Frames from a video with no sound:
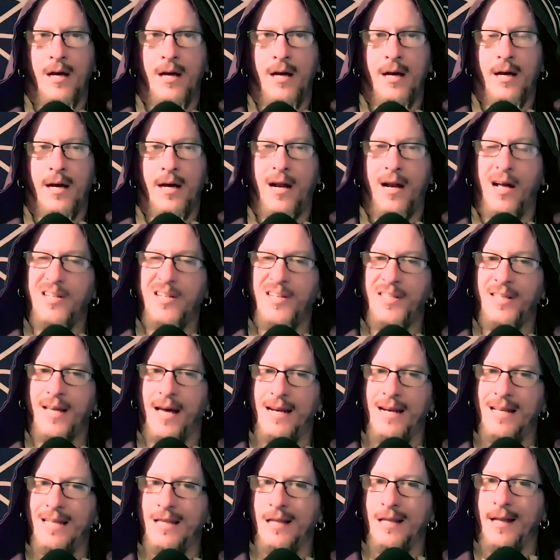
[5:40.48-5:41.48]
And I just, I
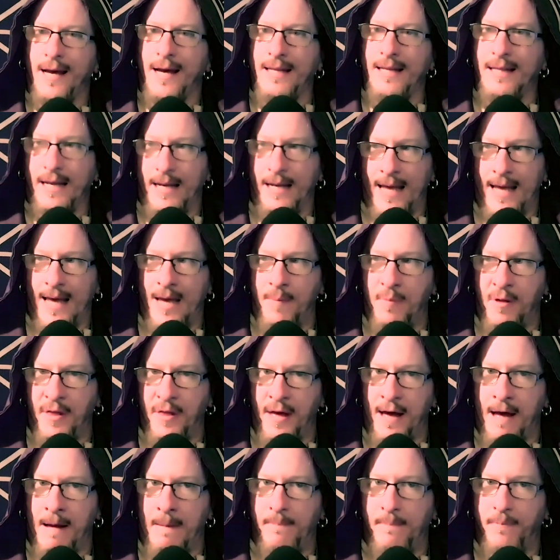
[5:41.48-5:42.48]
didn't like the name of
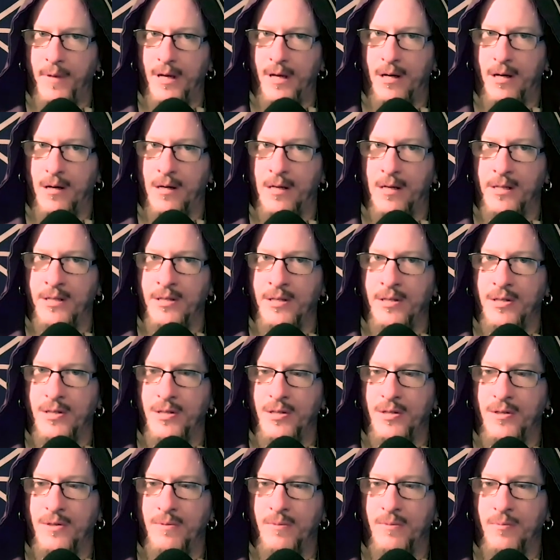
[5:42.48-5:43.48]
that,
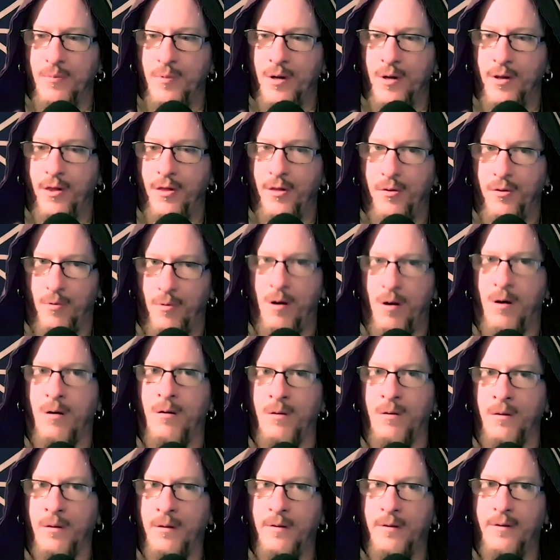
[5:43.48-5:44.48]
because what
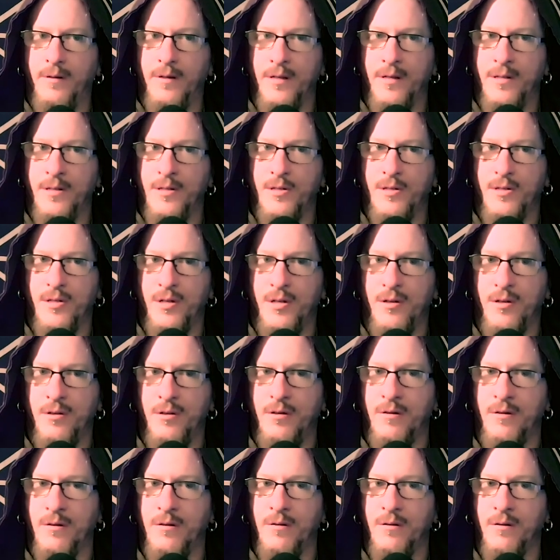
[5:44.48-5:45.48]
Thrall is
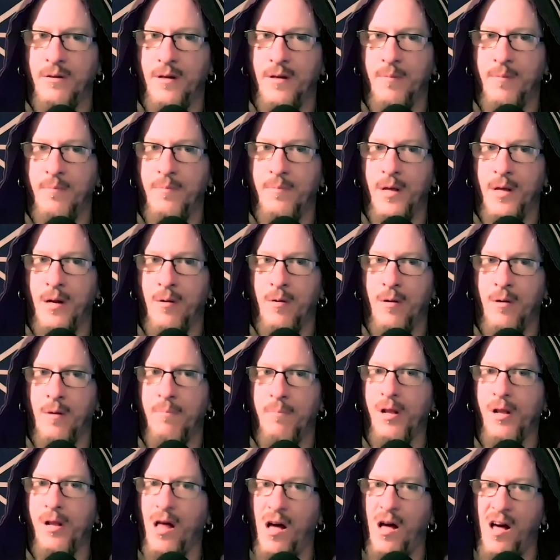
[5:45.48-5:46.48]
to, you know,
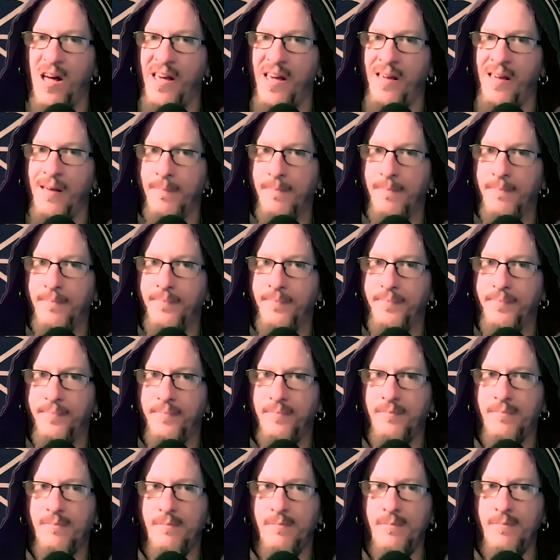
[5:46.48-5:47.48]
imply
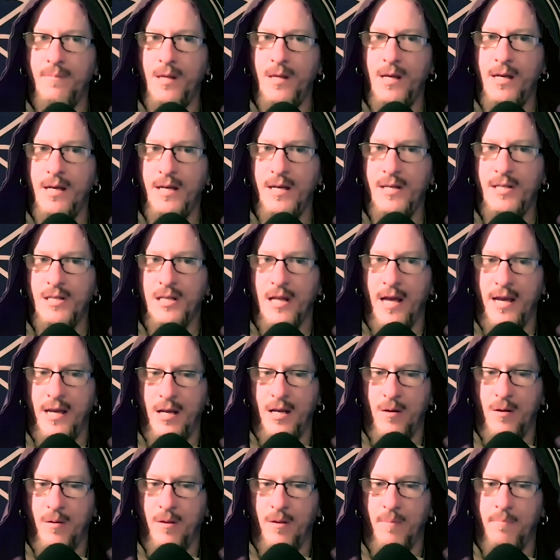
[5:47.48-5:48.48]
is like, you
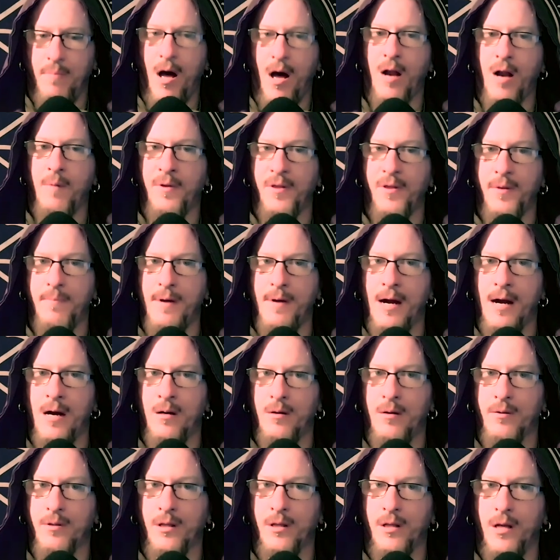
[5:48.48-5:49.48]
know, the bottom of the
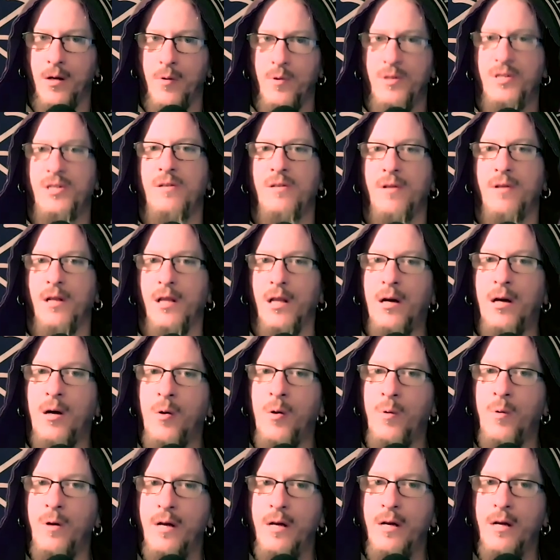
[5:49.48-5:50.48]
barrel, the lowest of the
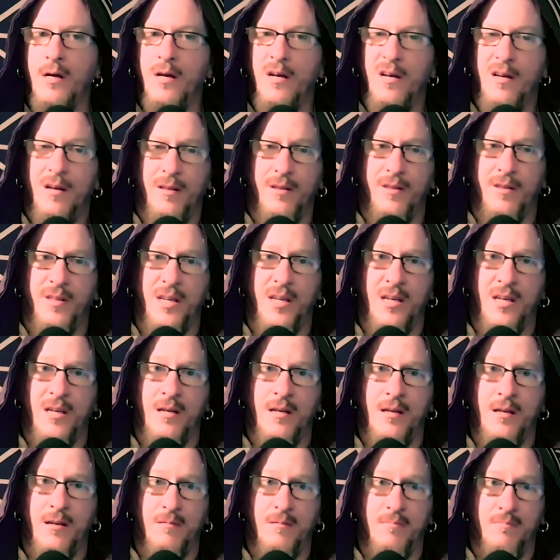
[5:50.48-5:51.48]
low,
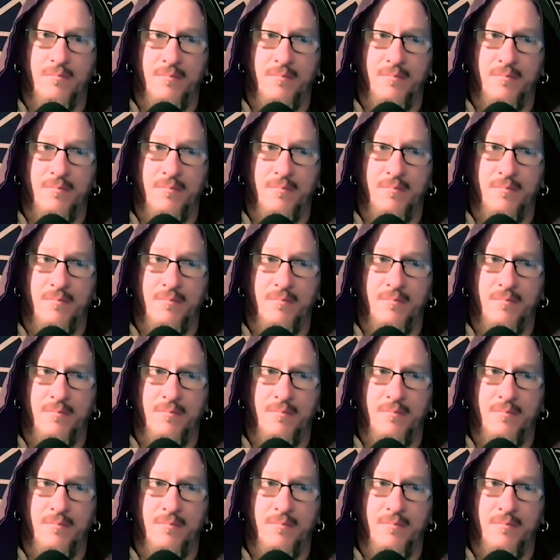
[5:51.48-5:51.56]
the